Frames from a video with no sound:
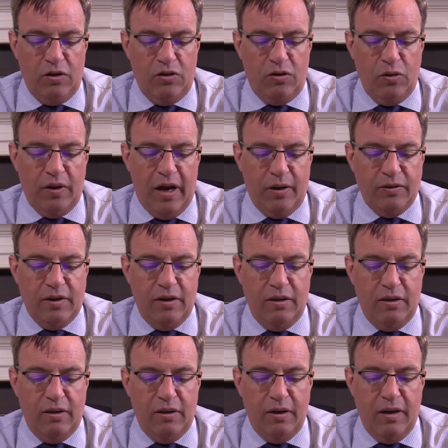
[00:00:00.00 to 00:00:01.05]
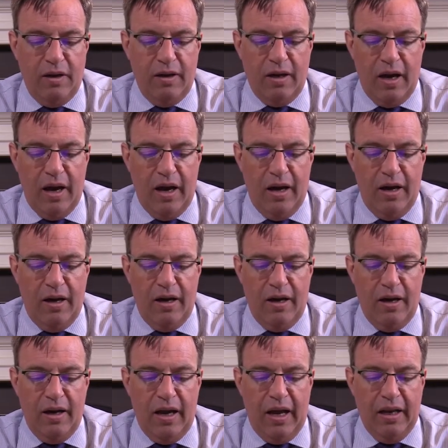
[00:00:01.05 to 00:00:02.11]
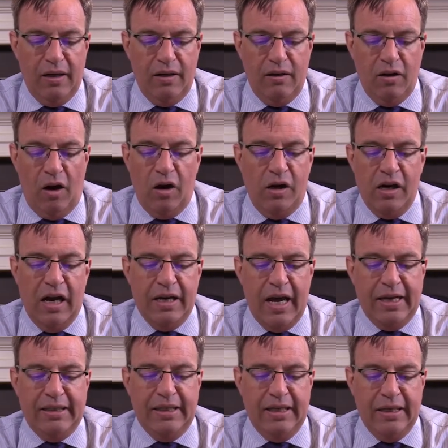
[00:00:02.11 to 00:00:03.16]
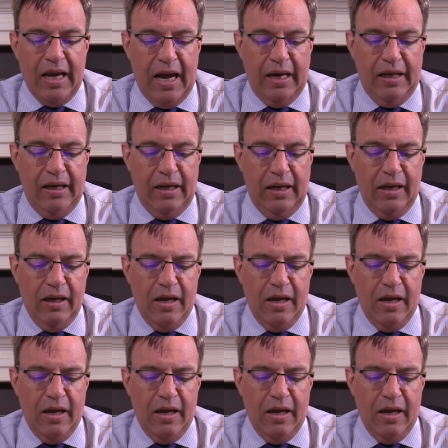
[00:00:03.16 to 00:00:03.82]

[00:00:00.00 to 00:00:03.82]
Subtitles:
1990,